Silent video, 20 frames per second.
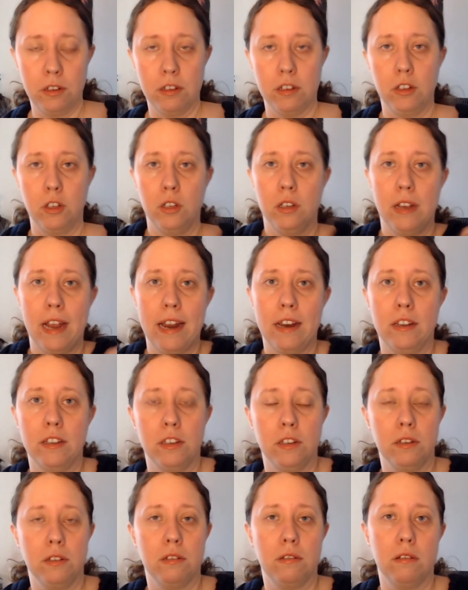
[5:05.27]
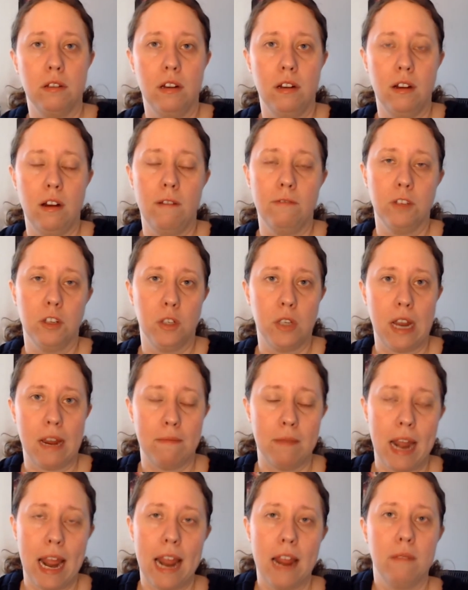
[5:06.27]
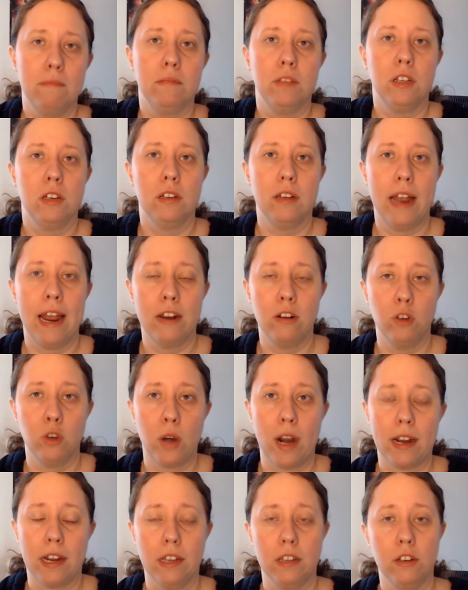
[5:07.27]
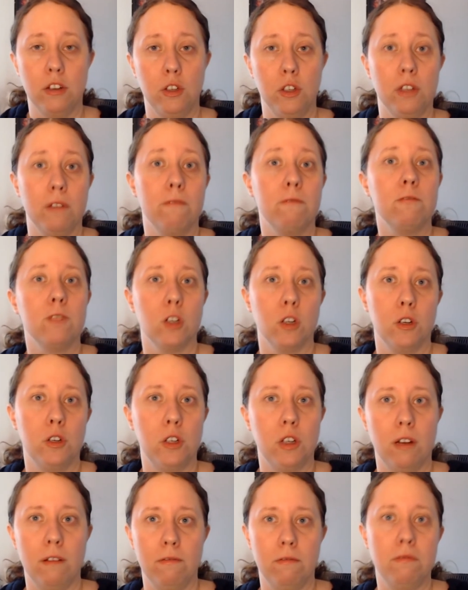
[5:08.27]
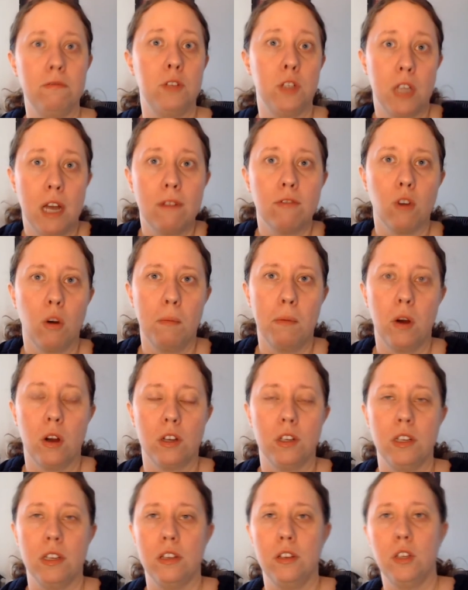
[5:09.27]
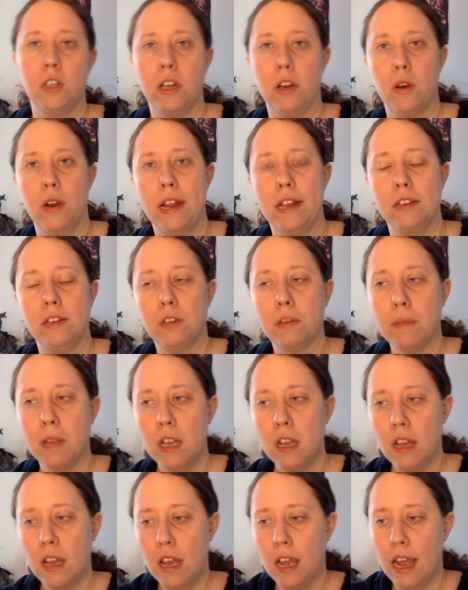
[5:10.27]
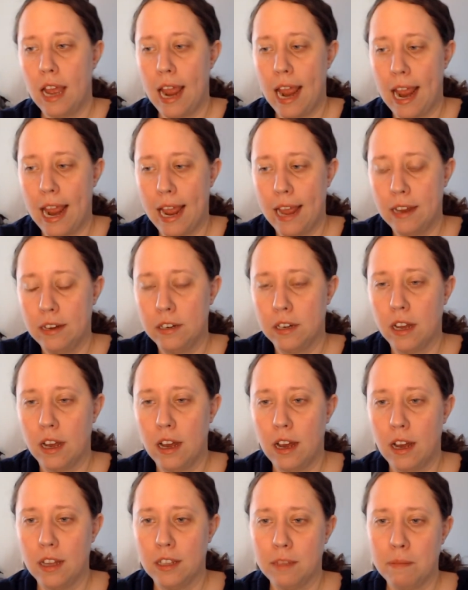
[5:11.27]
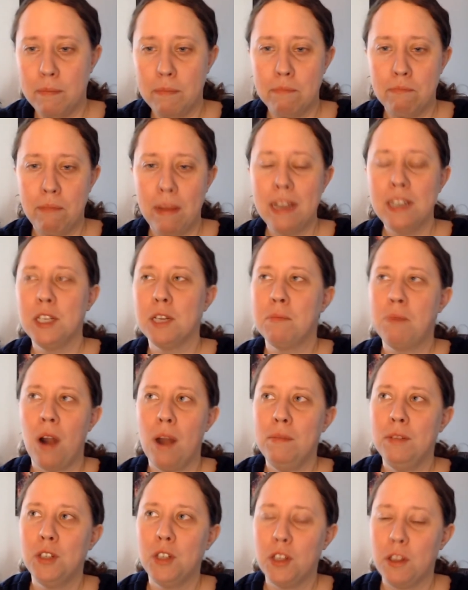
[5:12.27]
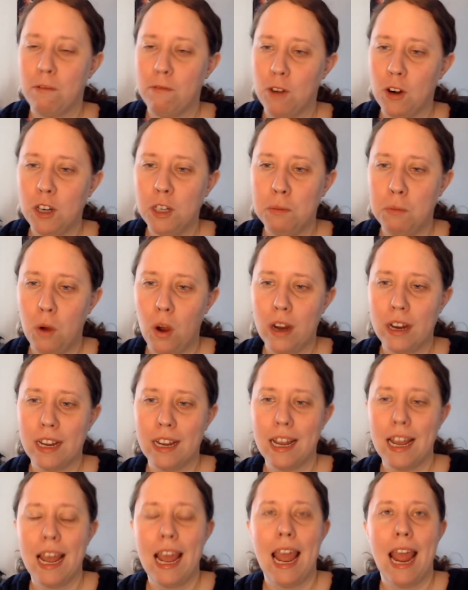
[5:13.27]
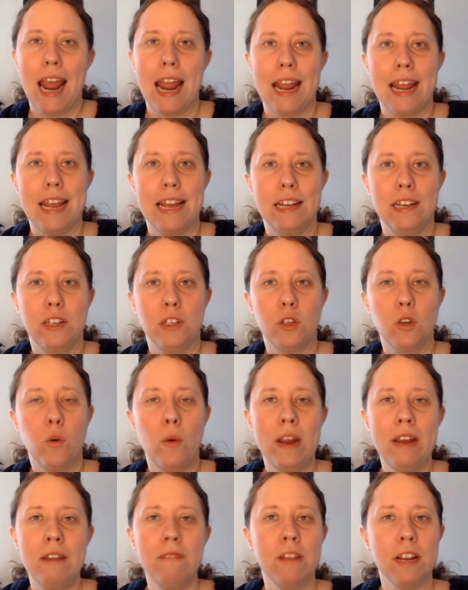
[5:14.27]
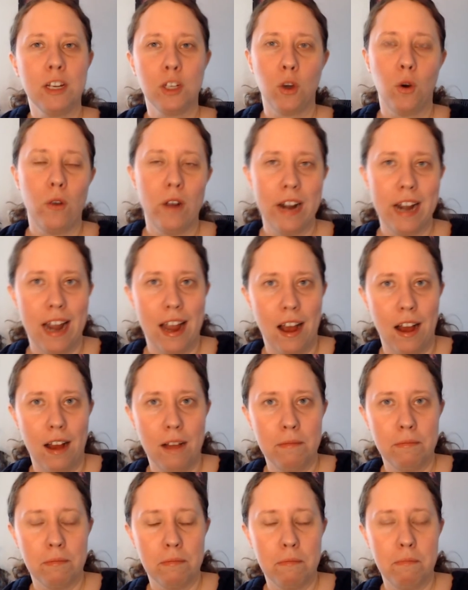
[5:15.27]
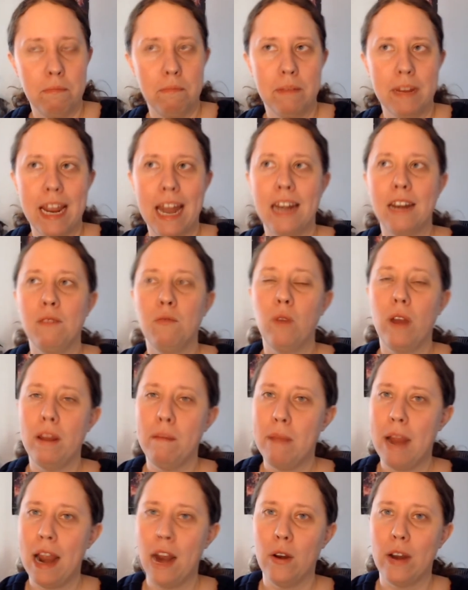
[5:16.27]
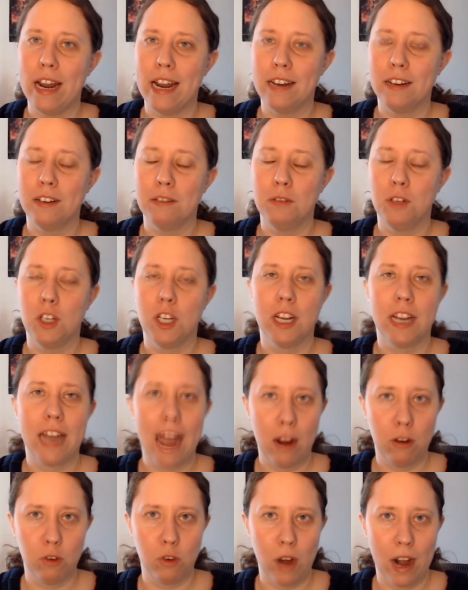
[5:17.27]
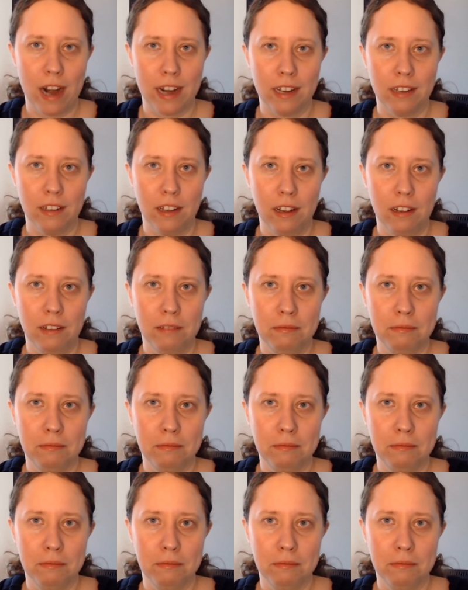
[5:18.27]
This is of the same name. The Anno Dracula is the first of several books in the series. And the basic premise of the first book is Queen Victoria getting remarried to Count Dracula.